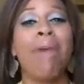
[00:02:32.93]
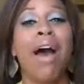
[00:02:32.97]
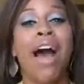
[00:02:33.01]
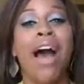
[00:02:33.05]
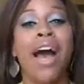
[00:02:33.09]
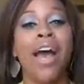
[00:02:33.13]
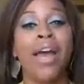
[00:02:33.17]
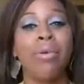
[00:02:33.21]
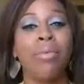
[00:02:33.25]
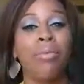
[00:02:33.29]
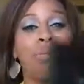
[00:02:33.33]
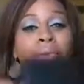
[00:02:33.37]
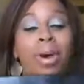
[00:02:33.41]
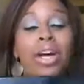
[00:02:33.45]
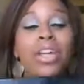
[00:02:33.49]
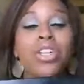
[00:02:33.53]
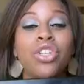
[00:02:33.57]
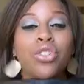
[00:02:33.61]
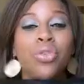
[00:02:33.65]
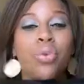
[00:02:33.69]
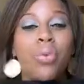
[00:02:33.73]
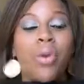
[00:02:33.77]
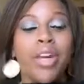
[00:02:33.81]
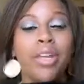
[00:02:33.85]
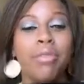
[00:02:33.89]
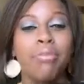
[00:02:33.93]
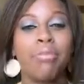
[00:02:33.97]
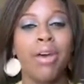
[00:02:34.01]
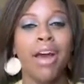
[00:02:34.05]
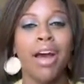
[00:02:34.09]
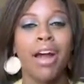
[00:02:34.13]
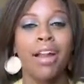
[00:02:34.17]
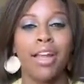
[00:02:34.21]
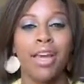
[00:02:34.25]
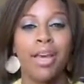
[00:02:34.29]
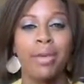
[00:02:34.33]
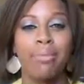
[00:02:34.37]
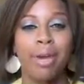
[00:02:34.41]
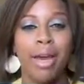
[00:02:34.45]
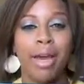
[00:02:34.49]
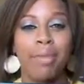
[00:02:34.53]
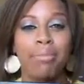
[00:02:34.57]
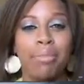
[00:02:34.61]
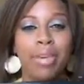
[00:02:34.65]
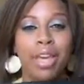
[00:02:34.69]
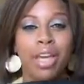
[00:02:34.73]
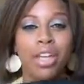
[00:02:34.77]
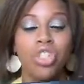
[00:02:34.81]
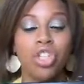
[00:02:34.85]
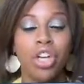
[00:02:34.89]
my 120 palette by
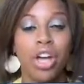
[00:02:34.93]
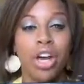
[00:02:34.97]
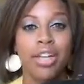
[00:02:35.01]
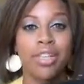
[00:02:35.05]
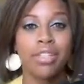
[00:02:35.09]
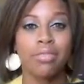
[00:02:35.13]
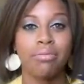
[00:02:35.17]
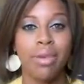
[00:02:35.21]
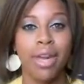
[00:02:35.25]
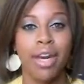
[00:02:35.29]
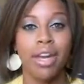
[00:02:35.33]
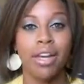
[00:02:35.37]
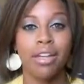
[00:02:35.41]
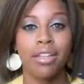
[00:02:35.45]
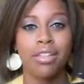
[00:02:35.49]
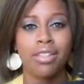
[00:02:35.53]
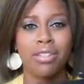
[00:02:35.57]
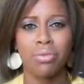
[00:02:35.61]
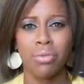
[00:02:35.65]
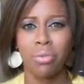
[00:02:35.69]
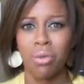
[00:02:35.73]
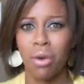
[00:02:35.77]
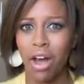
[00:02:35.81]
BH Cosmetics.